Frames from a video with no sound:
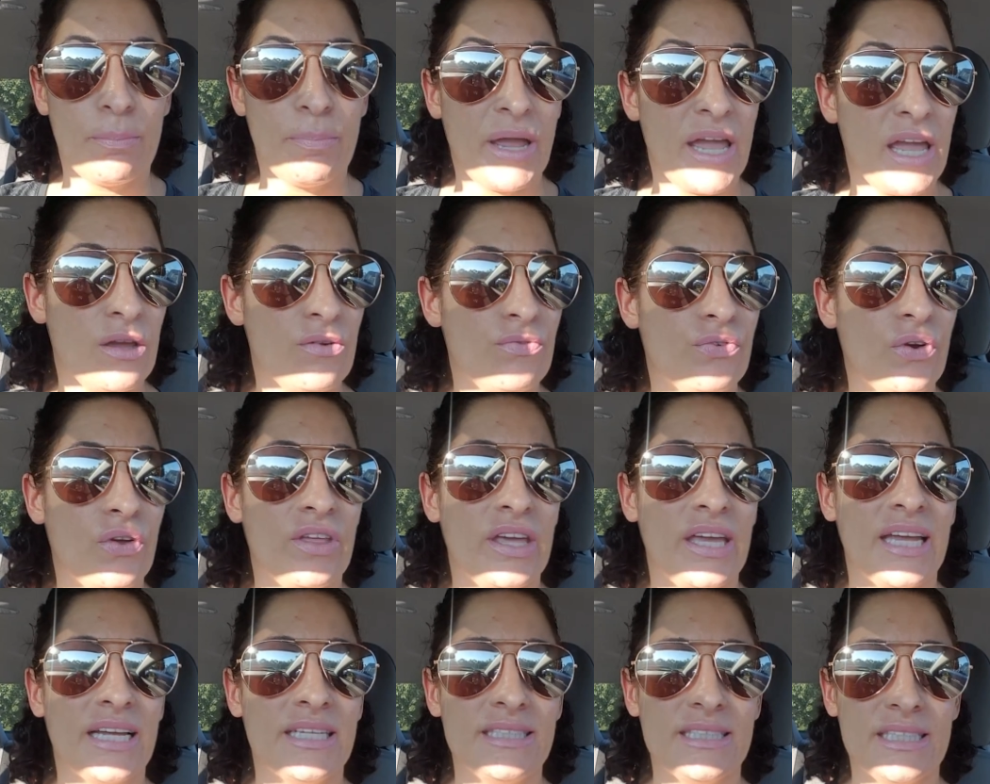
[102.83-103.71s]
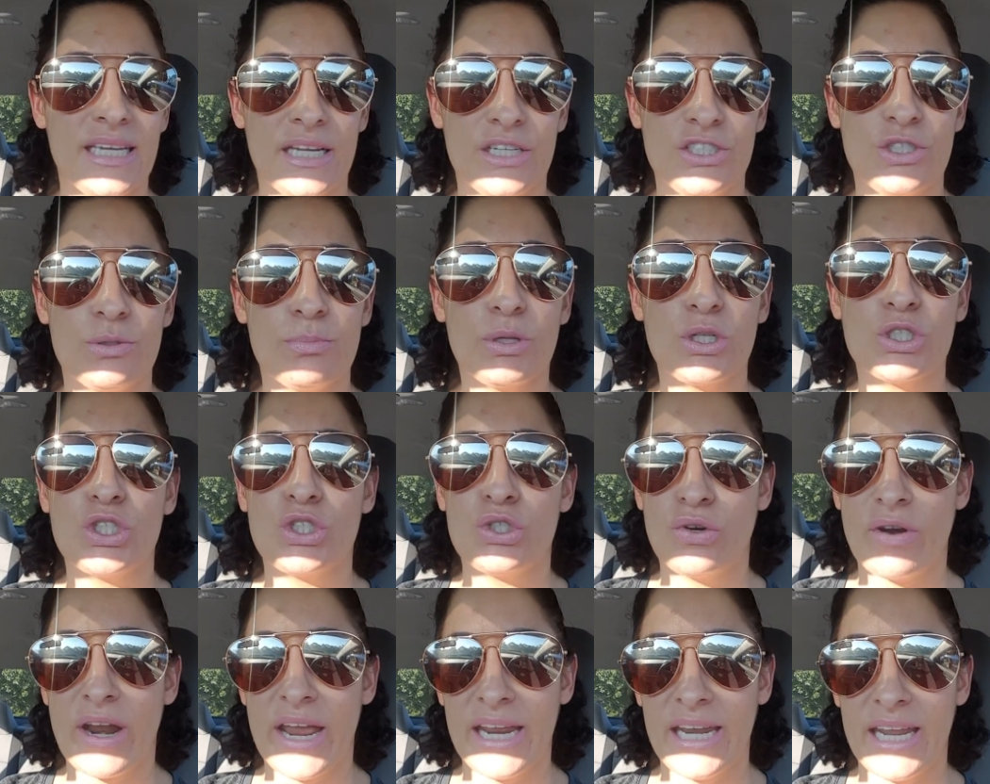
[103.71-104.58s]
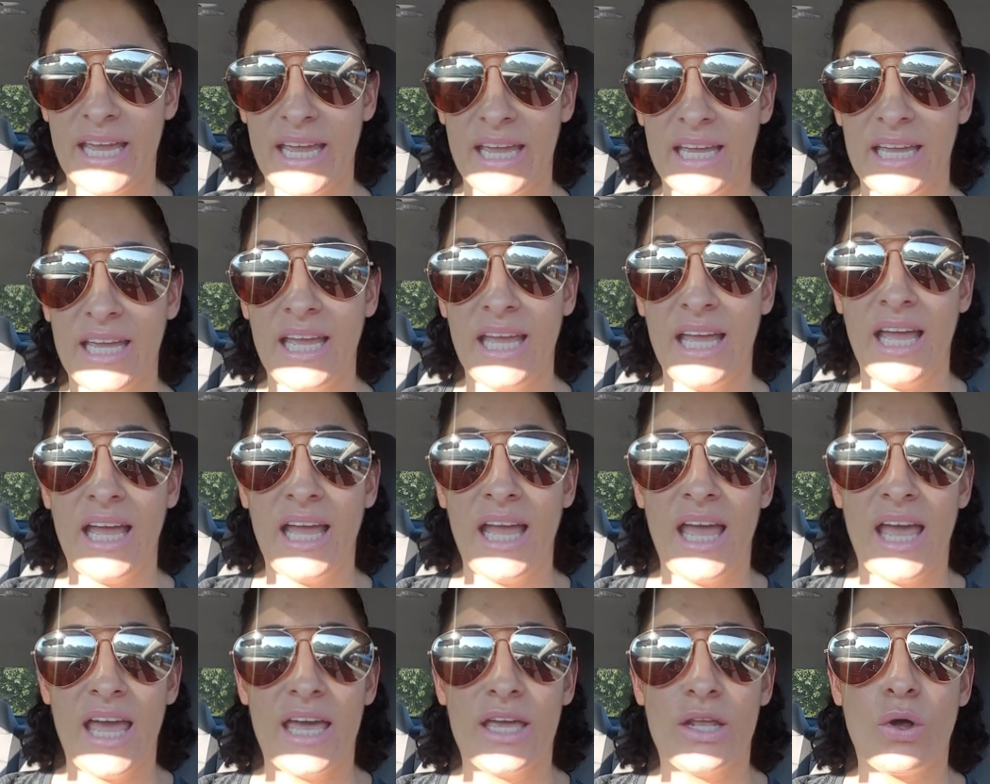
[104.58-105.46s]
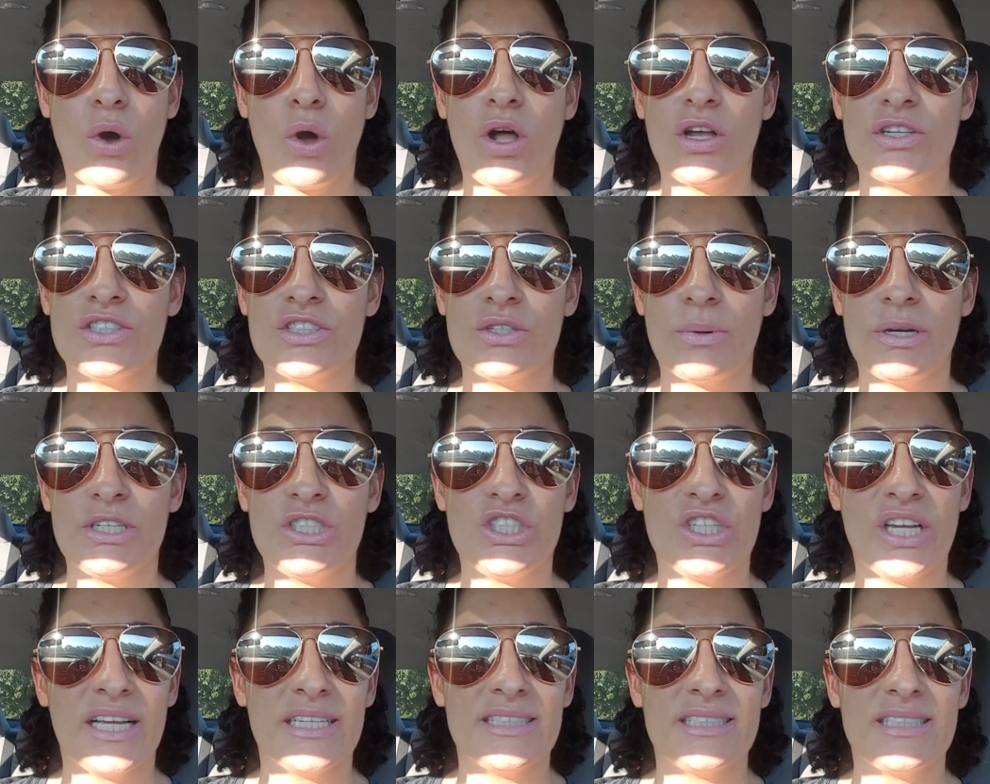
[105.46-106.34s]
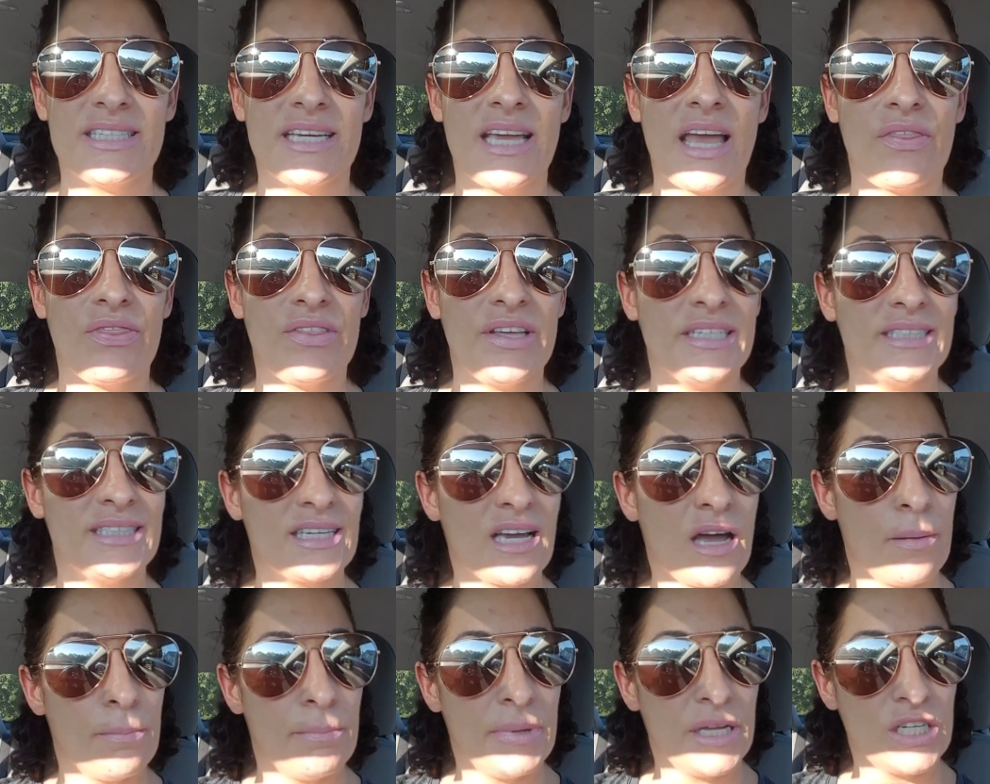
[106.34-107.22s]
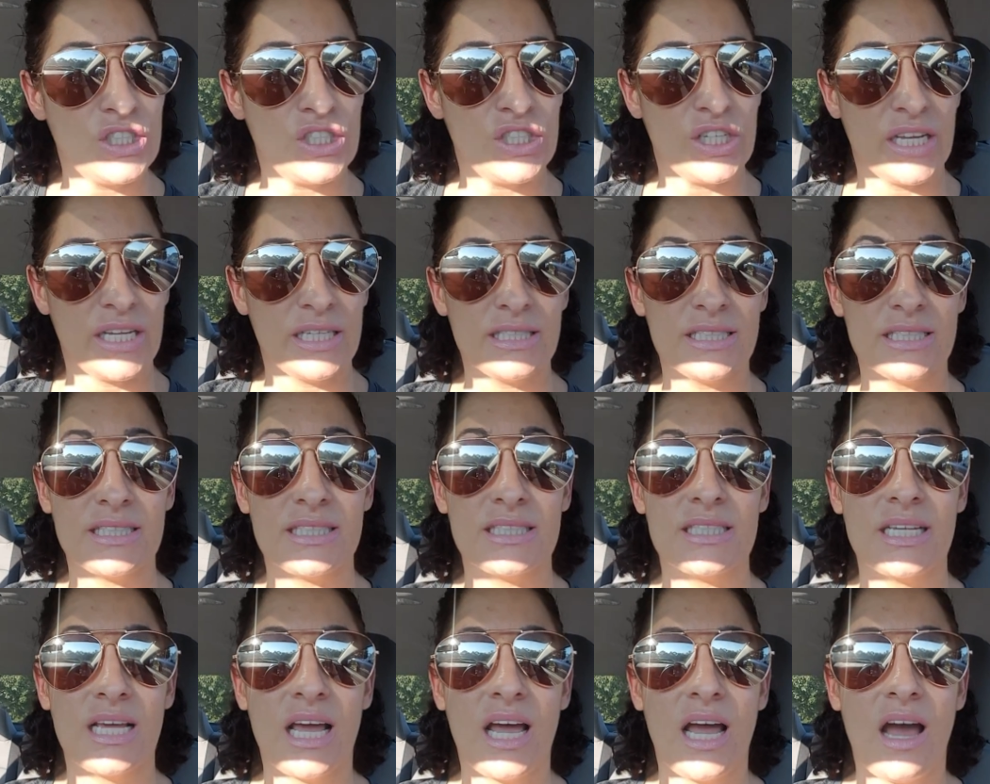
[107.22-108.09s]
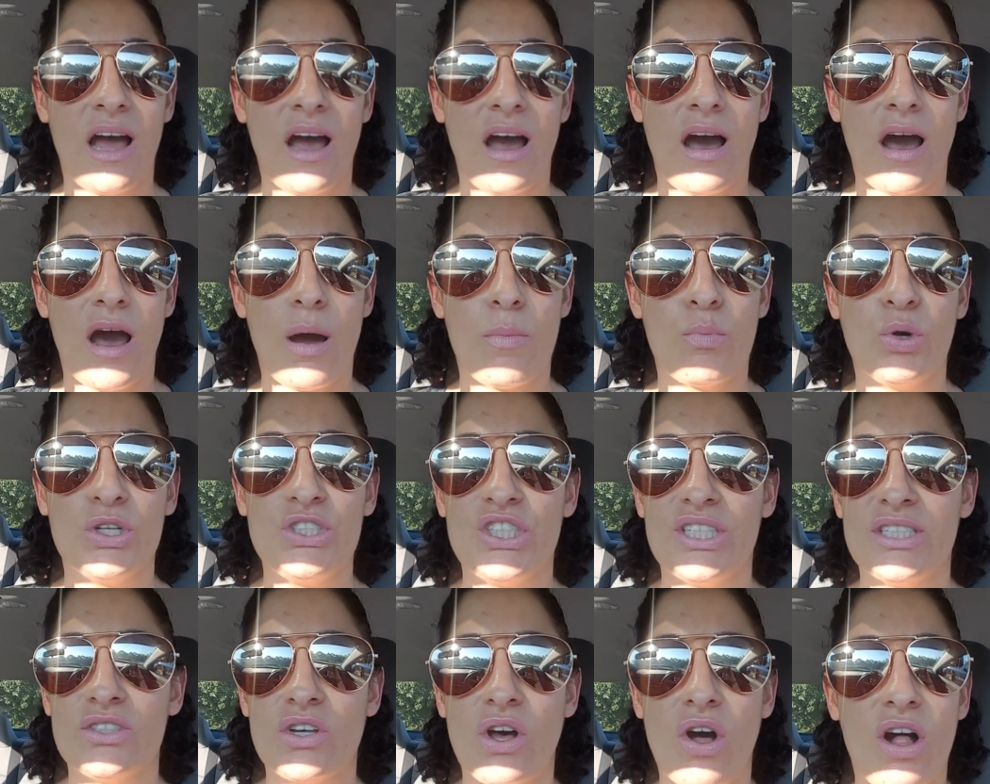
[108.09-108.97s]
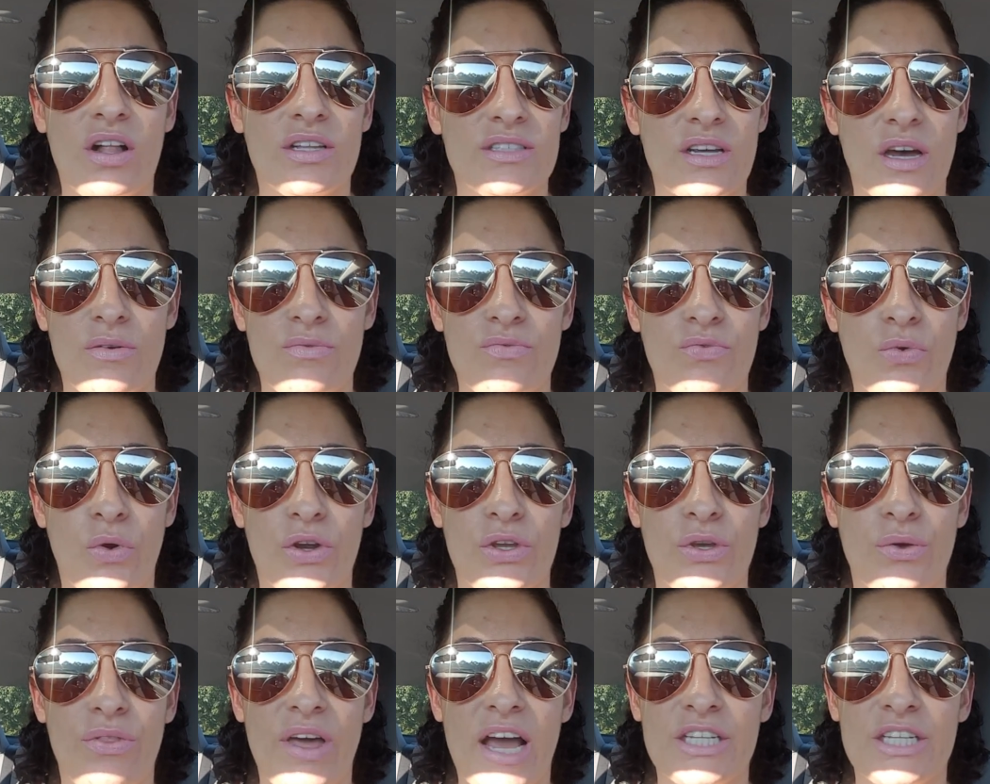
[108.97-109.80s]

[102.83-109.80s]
You're paying for the intangible training and also a chance to get these commissions, um, which is all done for you.